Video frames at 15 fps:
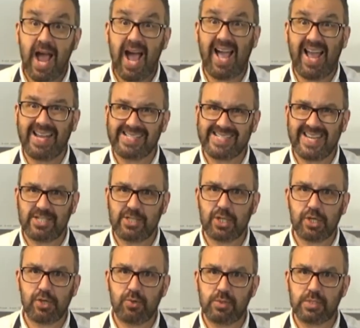I tend to
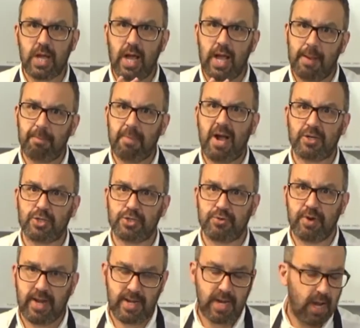use
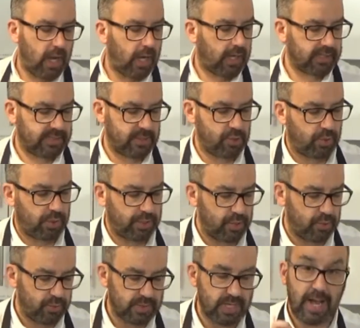margarine because you can
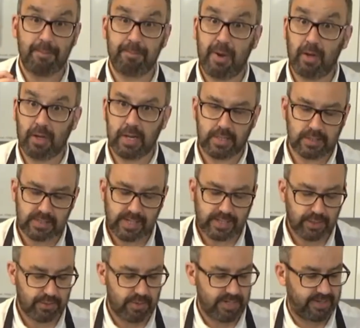use a
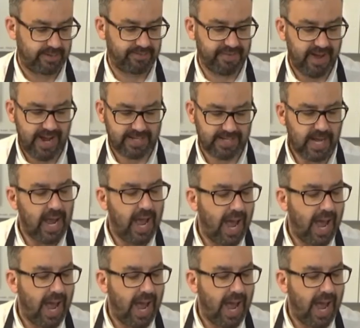polyunsaturated fat,